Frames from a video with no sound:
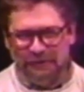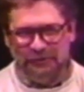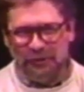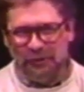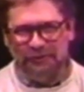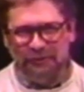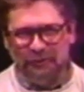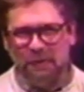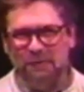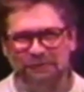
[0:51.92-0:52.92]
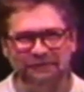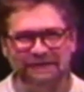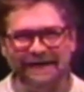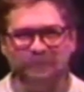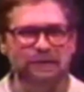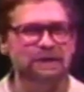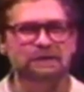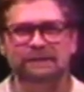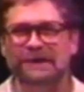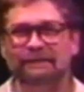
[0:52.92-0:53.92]
buongiorno, como stai?
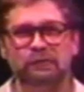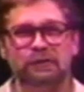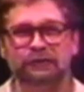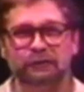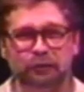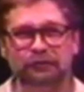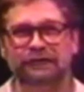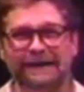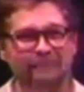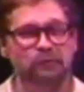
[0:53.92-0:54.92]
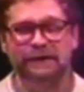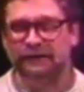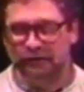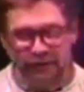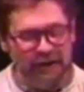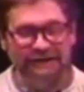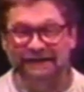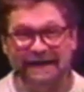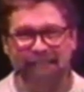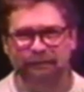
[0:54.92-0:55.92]
Welcome everyone, tutti. I've been waiting a long
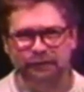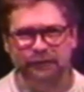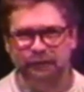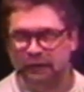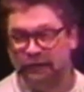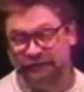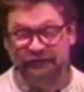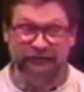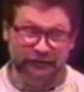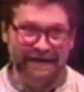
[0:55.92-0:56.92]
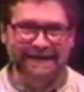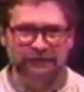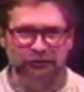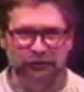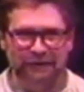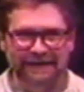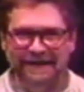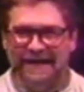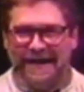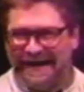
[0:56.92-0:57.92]
time for you, or since the last show.
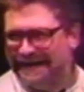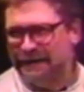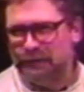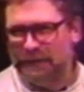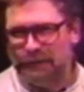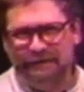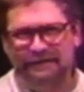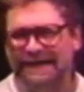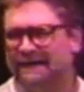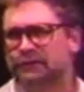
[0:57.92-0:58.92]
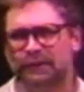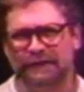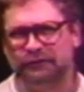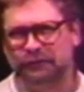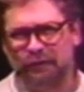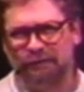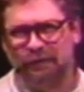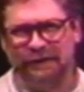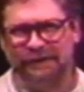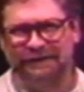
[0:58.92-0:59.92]
Anyway, we've got a great show
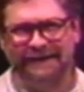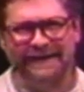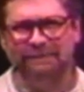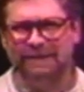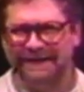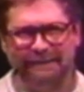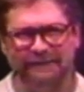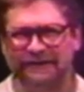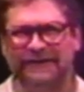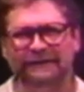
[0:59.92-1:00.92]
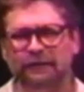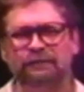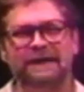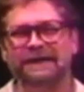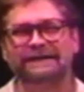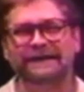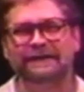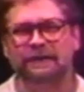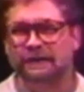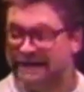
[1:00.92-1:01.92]
for you today. My name is Akito
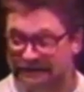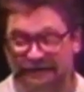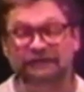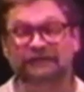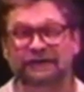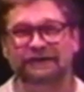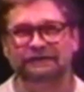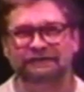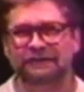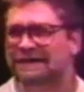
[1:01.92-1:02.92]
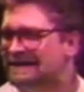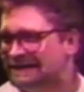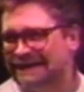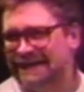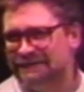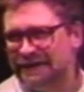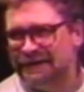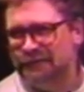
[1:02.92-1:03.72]
Valentino, and this is Casa e